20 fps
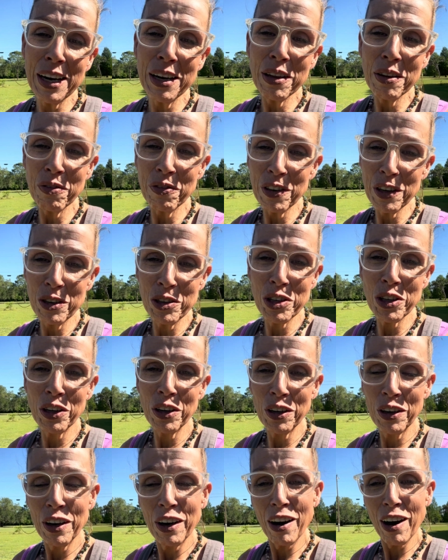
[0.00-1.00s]
in the
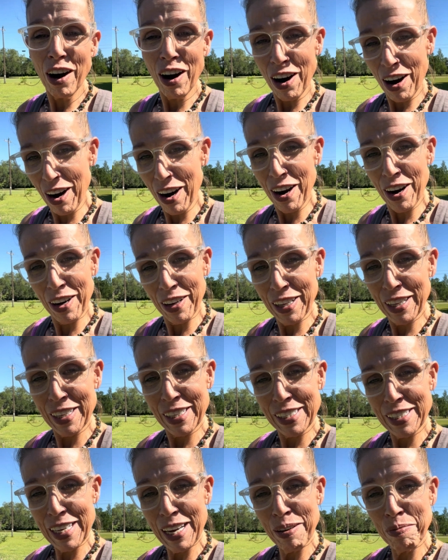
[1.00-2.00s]
future, all at the
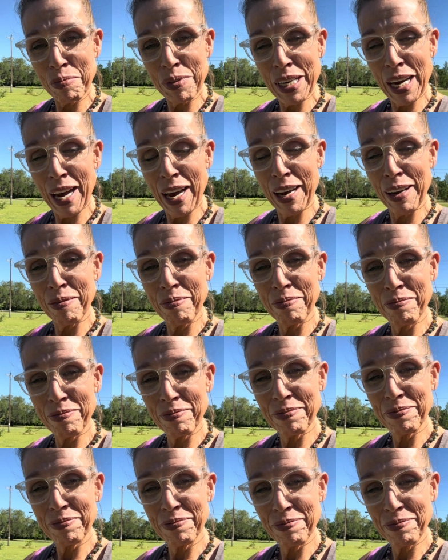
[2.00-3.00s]
same time.
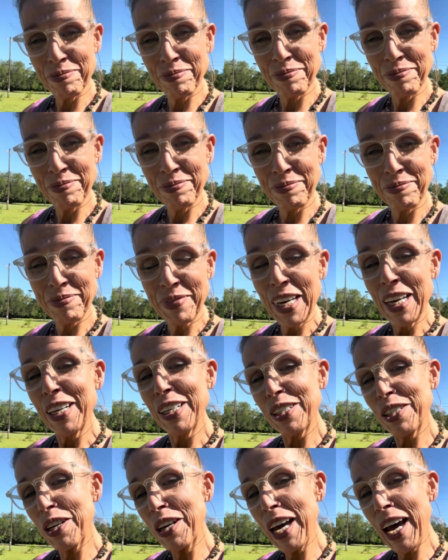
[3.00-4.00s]

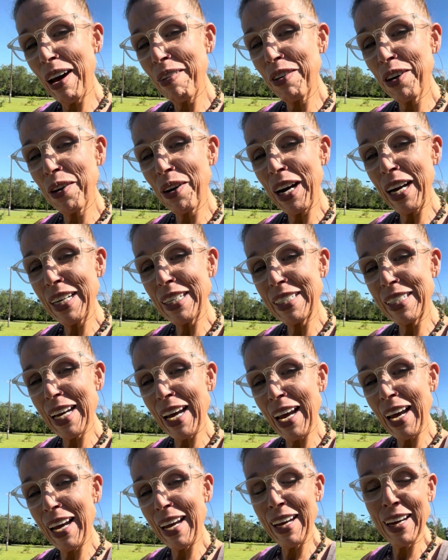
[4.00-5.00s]
So you have a great
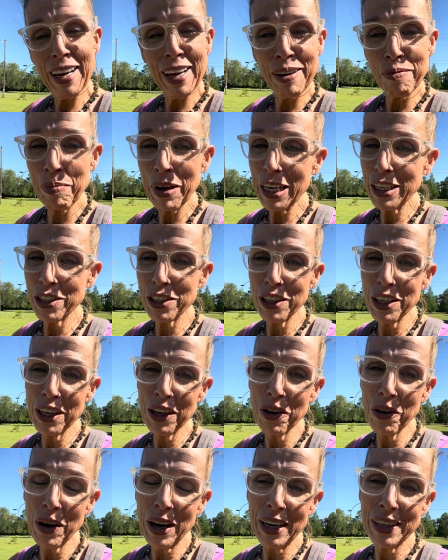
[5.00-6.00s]
day, and make sure you
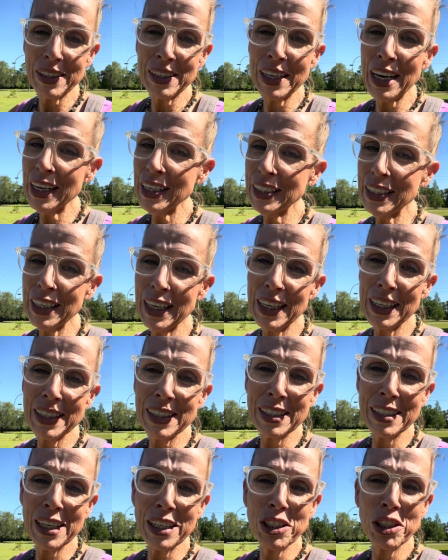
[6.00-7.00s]
go outside today. It's
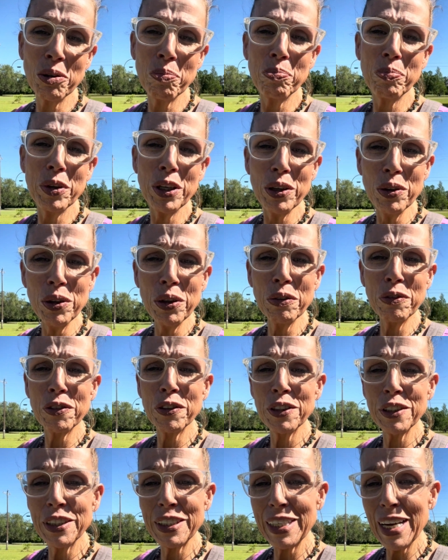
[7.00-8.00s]
such a
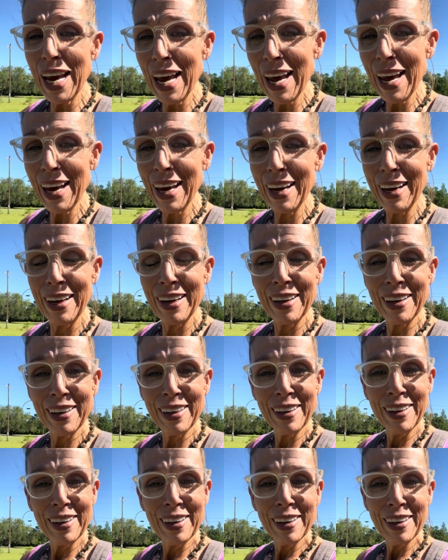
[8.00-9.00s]
beautiful day.
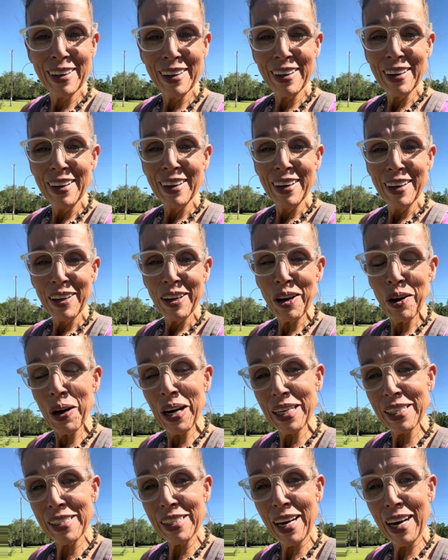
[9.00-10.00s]
Go
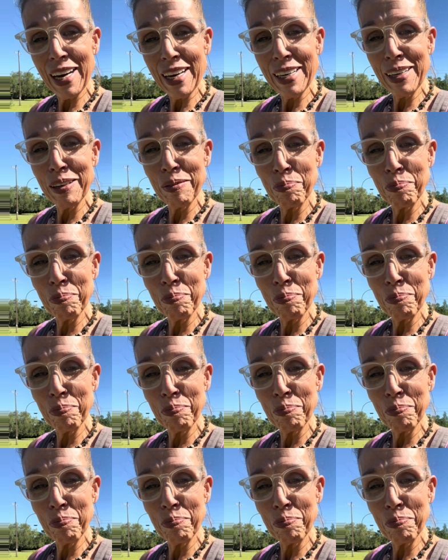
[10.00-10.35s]
outside and